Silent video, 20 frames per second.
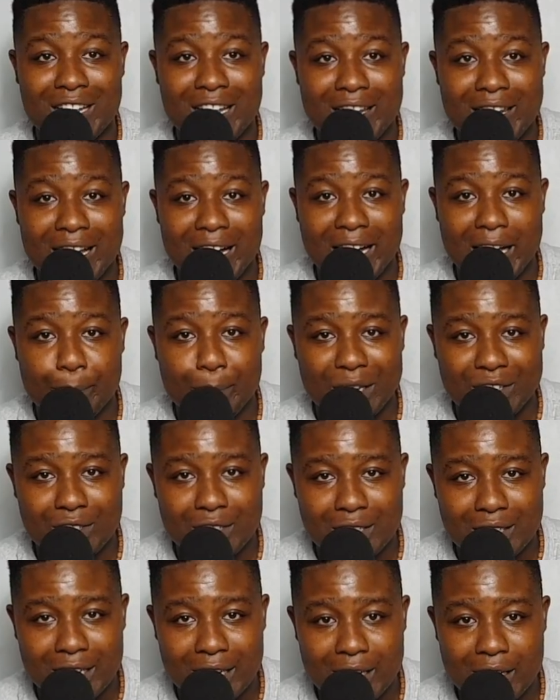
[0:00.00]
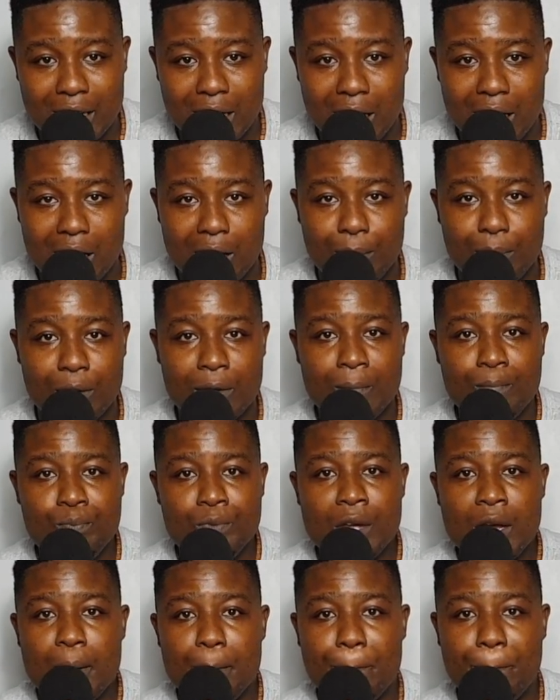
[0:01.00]
in that capacity at the club.
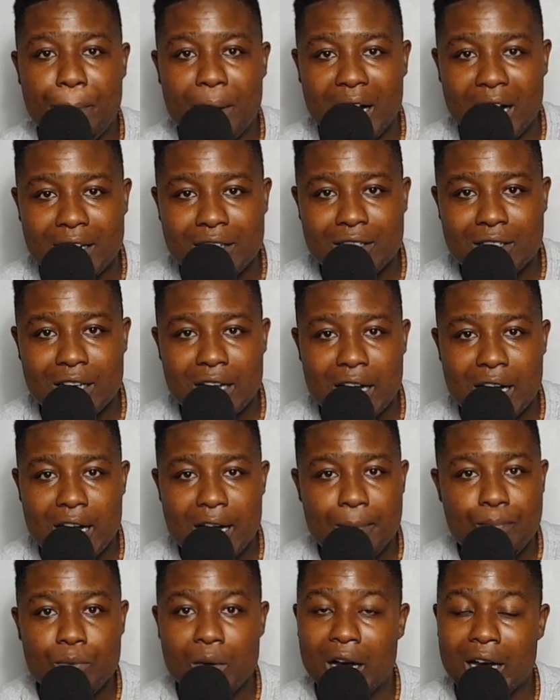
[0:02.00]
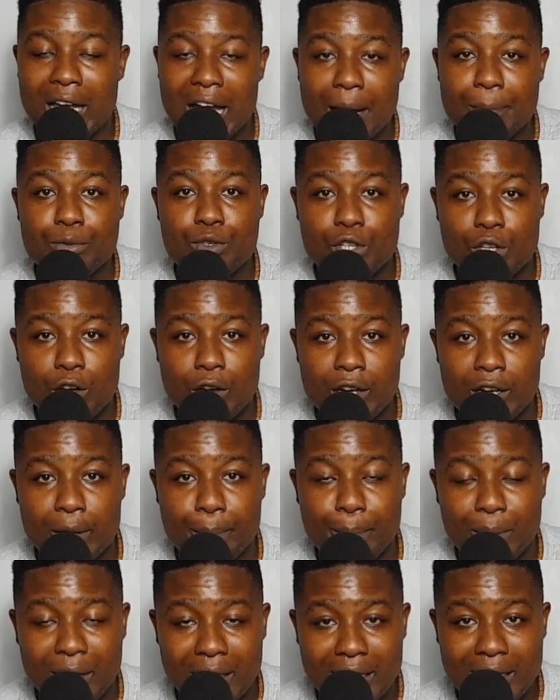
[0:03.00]
But I am certainly
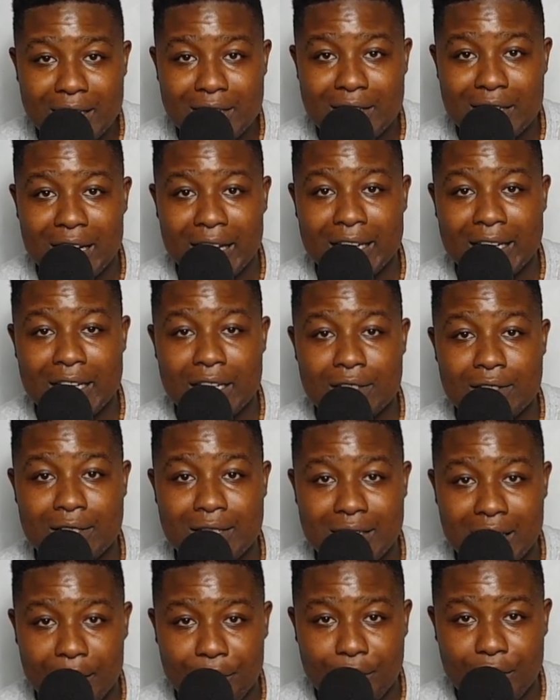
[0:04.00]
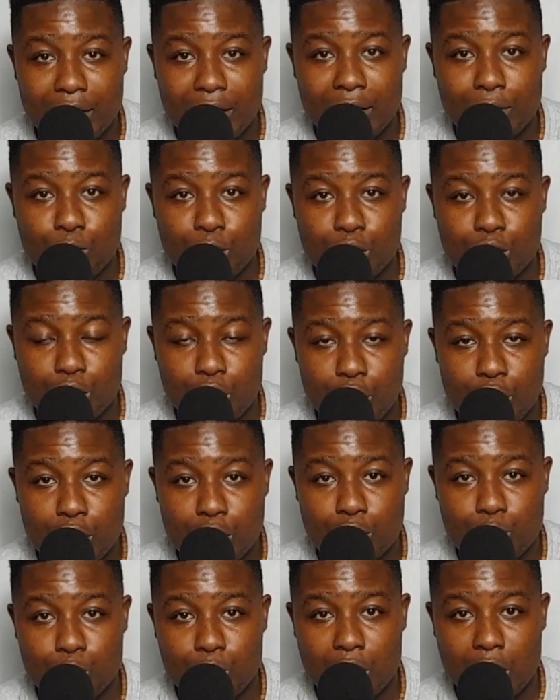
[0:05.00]
pleased that he is definitely
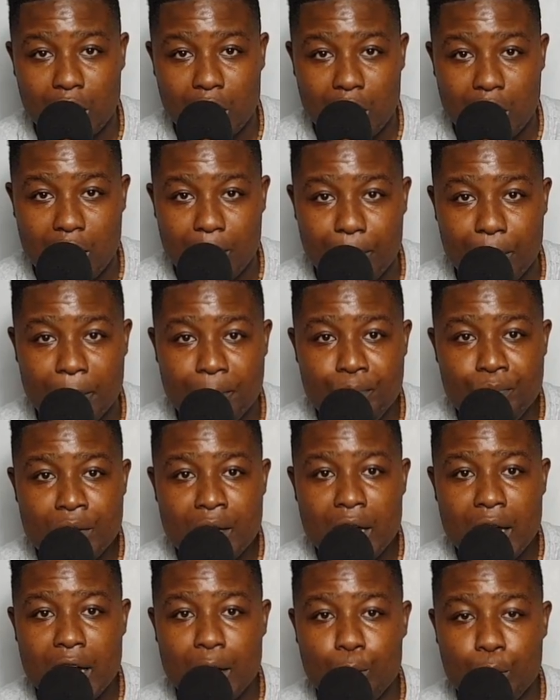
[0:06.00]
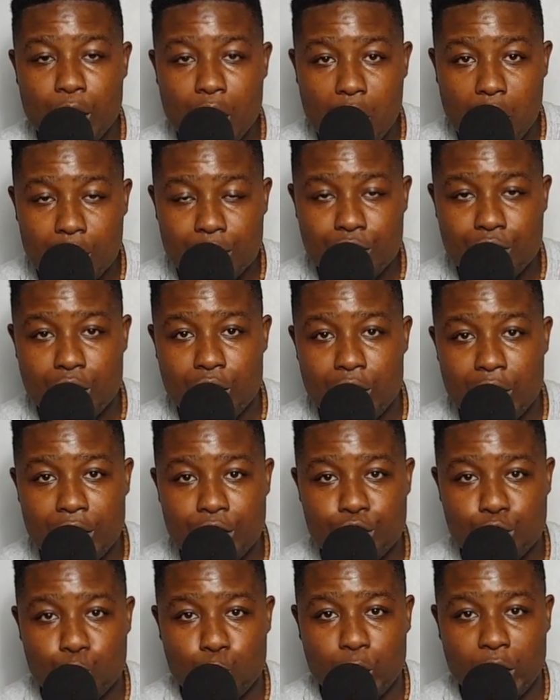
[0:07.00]
returning to the club. We are certainly
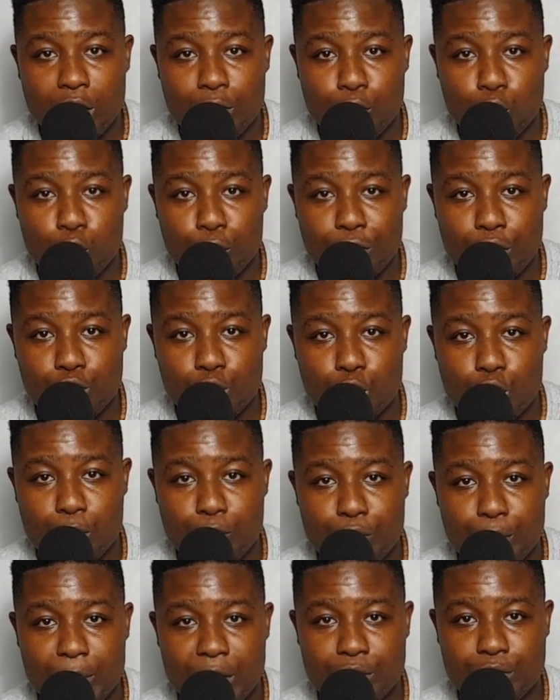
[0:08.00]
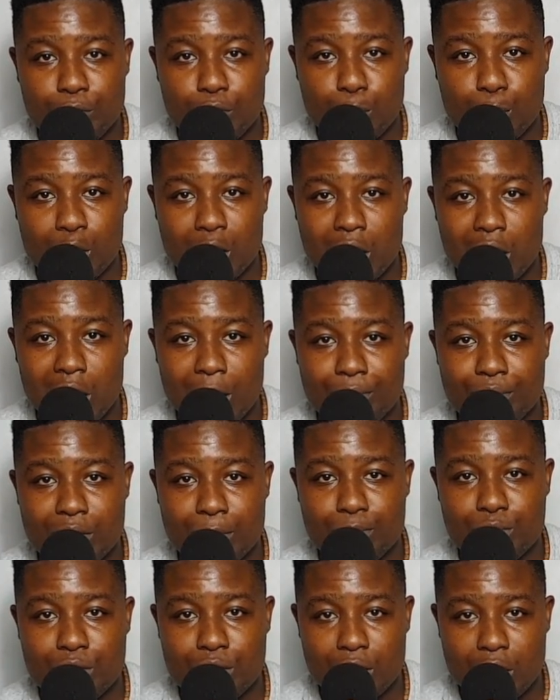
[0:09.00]
just waiting for official confirmation from the club
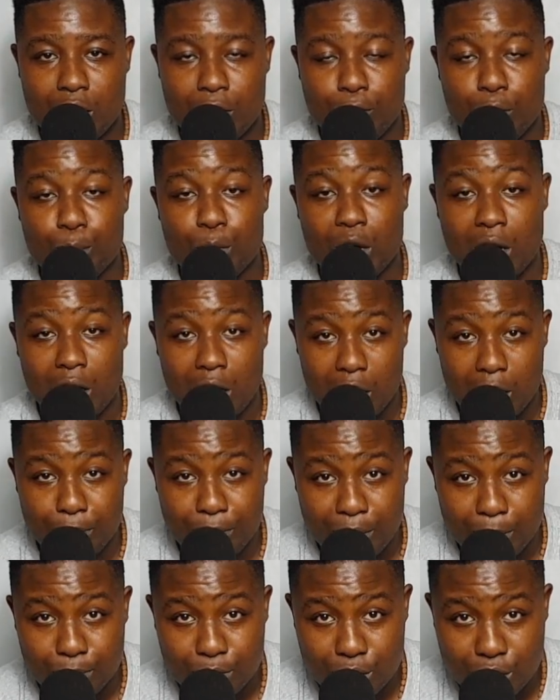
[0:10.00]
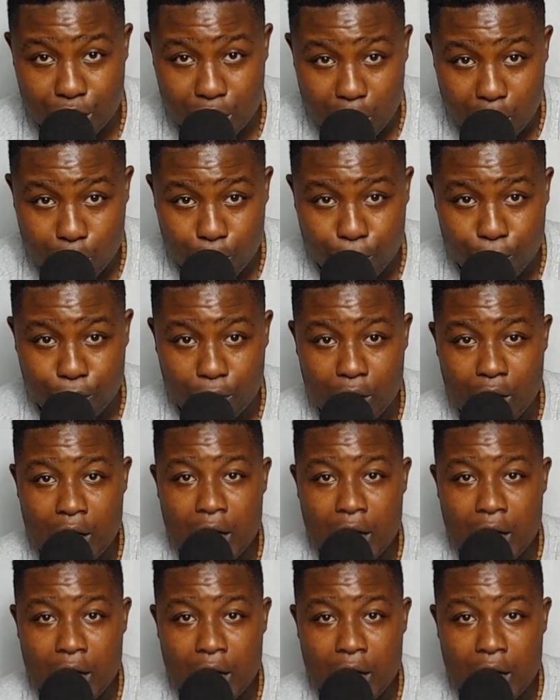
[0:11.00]
themselves,